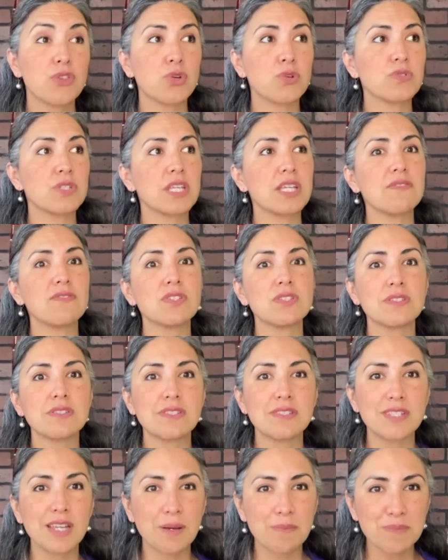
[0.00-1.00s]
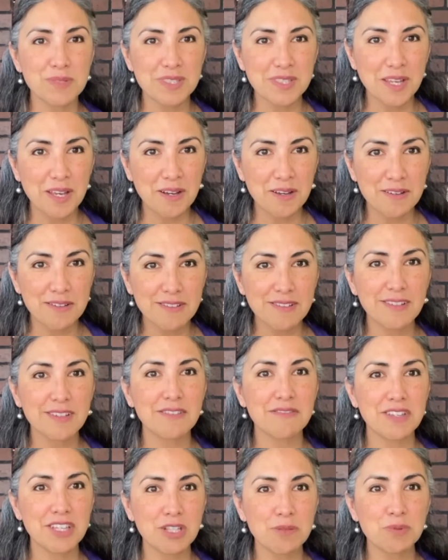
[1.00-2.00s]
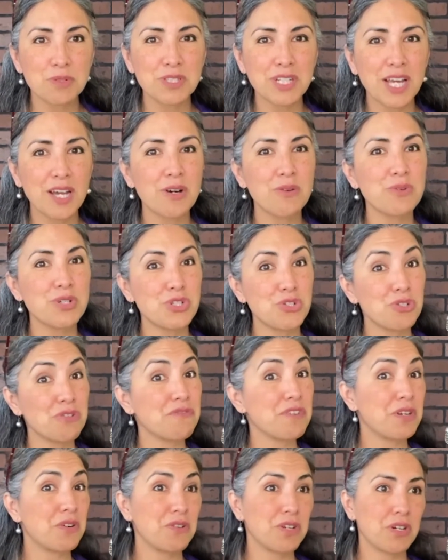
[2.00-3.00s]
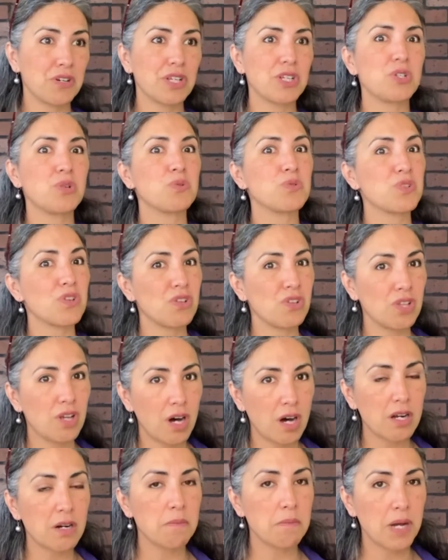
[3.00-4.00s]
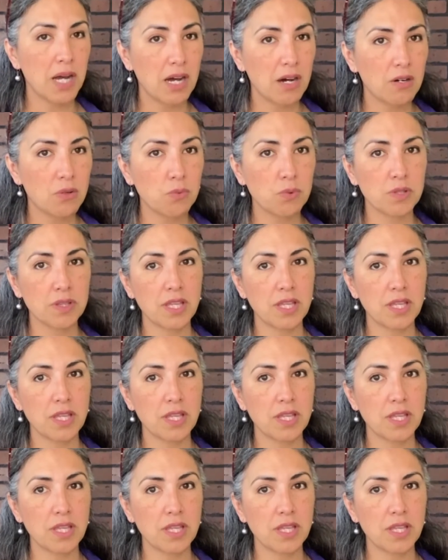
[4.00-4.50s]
There's even stem cell available now, which your veterinarian knows a lot about.